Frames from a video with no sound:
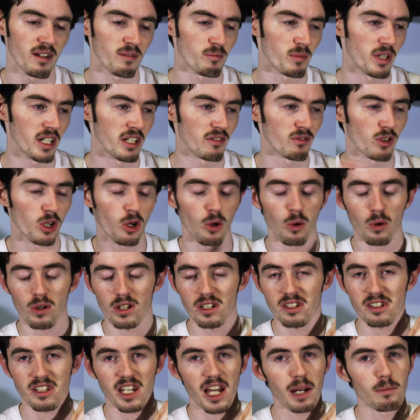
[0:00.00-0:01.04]
My
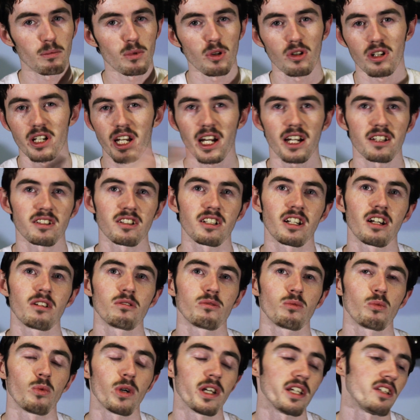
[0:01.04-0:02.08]
recordings kept on cutting
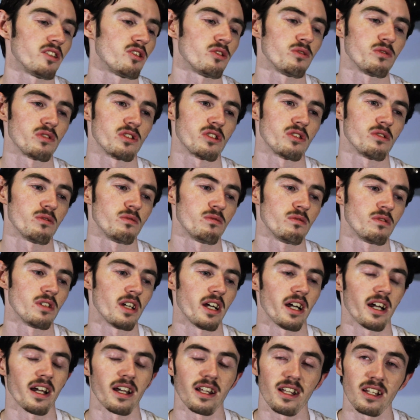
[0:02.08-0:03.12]
out way too
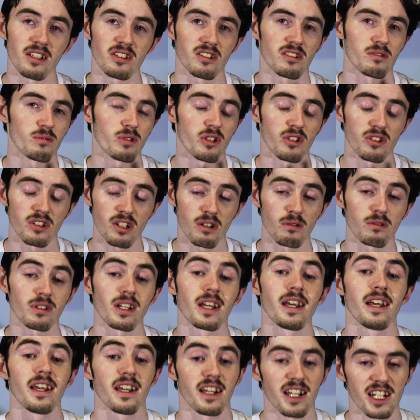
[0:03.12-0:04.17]
soon, and as it turns out,
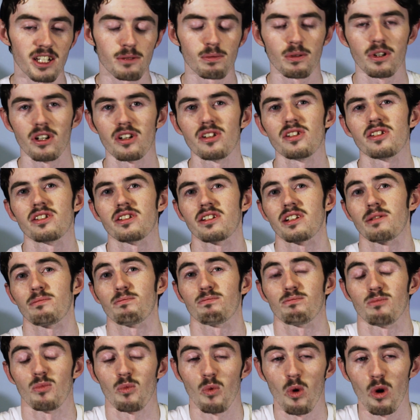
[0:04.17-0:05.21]
it's because
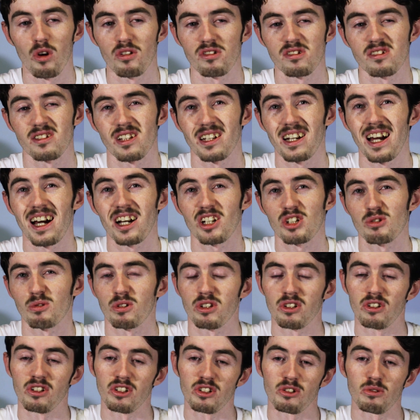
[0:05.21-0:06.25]
it wasn't an
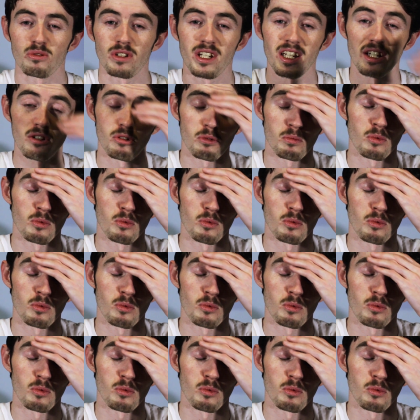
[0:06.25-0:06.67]
actual 32 gig.